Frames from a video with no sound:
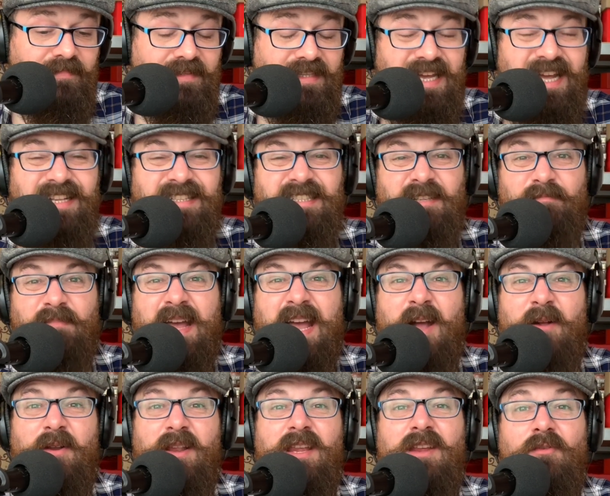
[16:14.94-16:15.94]
that's
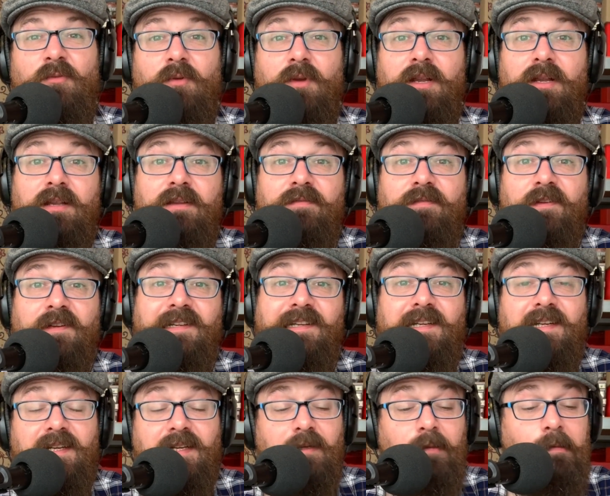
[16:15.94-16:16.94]
about it really for
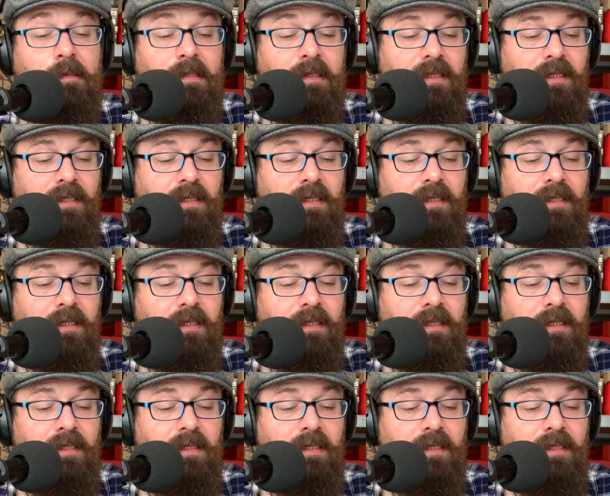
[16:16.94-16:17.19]
now.